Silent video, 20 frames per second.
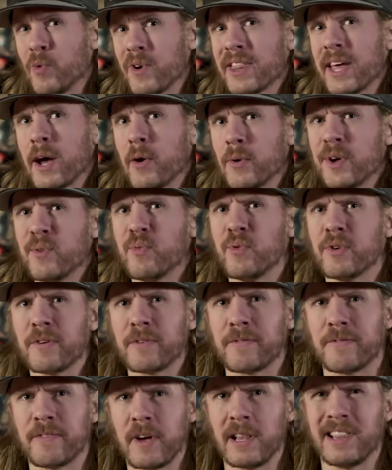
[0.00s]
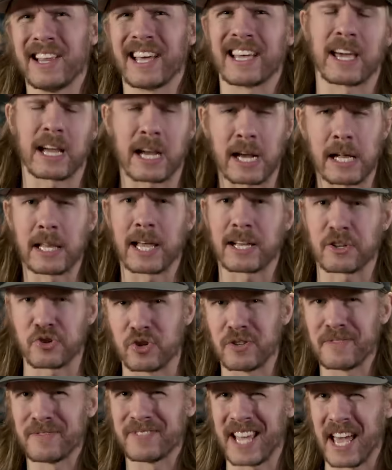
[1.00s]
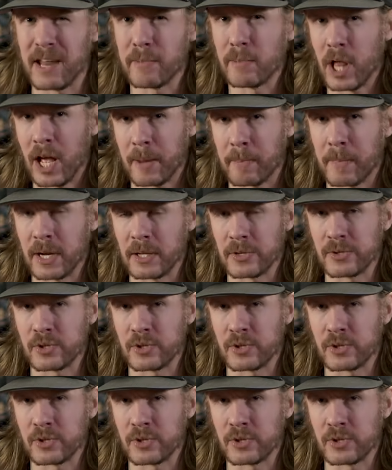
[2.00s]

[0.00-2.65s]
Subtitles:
without it would have felt like a collection of 10 black metal